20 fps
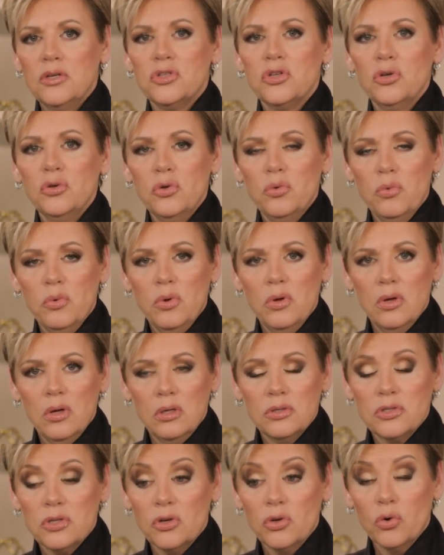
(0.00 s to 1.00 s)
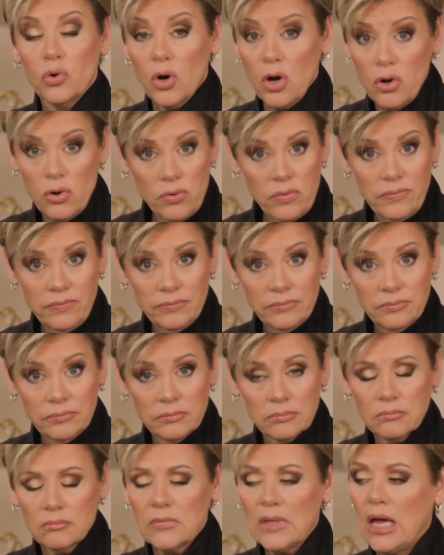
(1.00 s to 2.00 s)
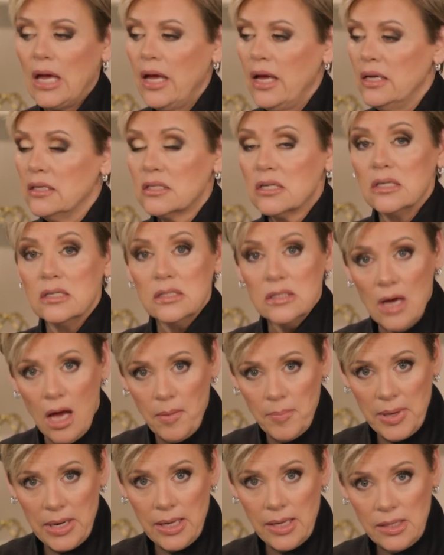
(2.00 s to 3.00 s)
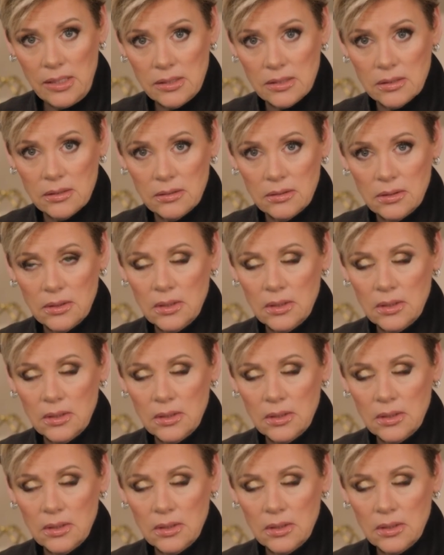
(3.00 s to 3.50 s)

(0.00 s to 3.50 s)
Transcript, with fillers: to, to grow and to dominate